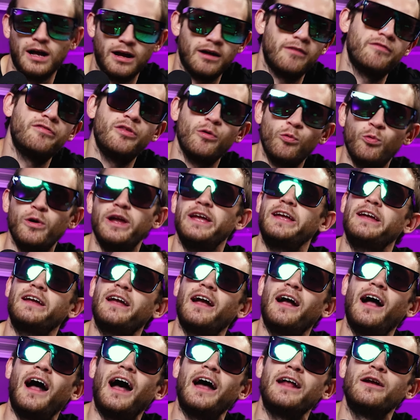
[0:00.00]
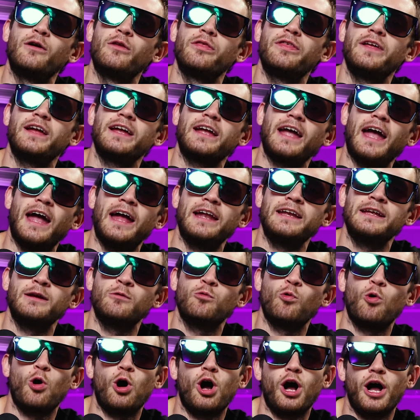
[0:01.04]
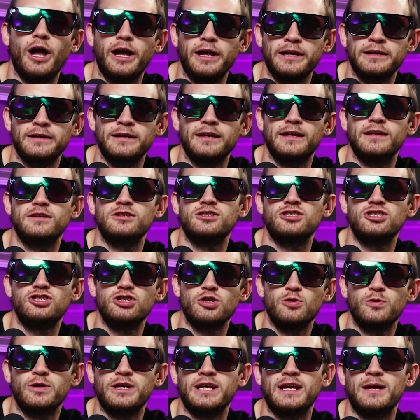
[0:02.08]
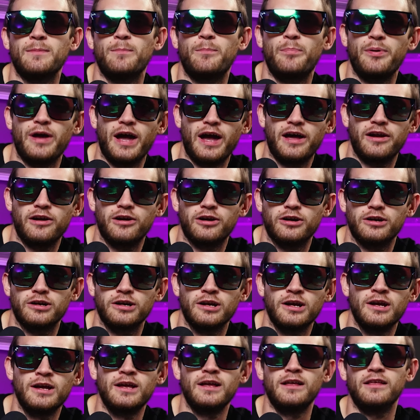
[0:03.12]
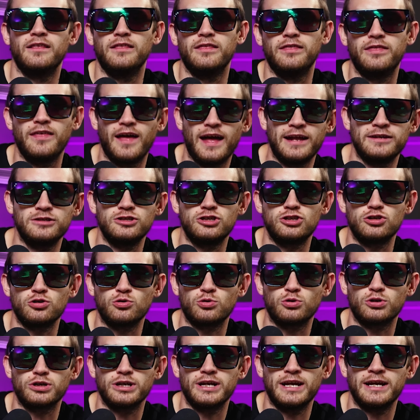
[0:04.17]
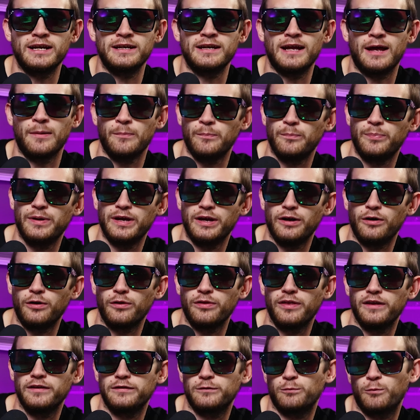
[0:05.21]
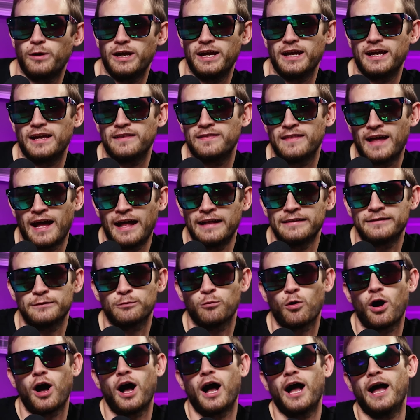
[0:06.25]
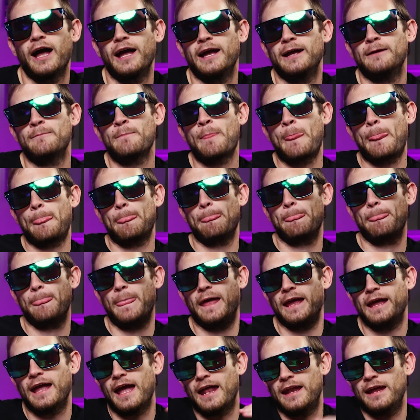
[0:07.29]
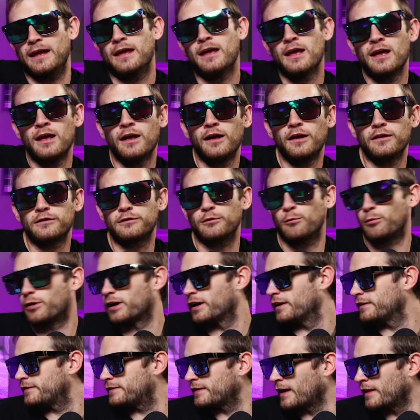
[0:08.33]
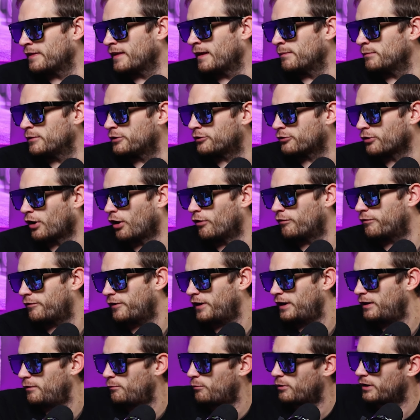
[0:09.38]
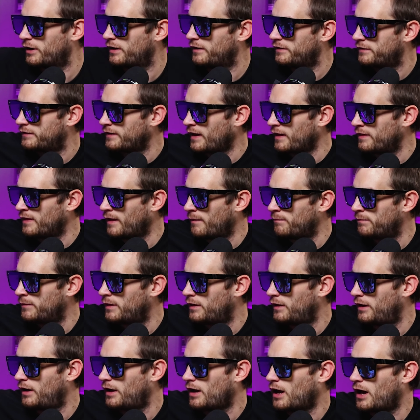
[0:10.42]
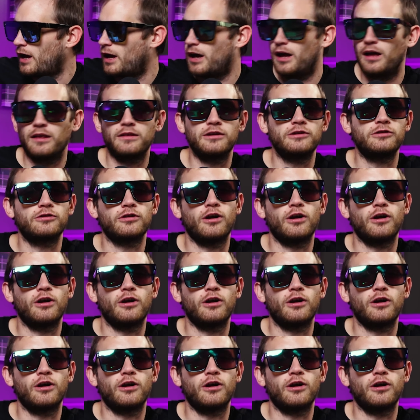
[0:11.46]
of the week. I don't think anyone is doing it better than Jordon and Bill this week, and that's why they get it. So we're gonna send them the trophy. We're gonna send them the uh, the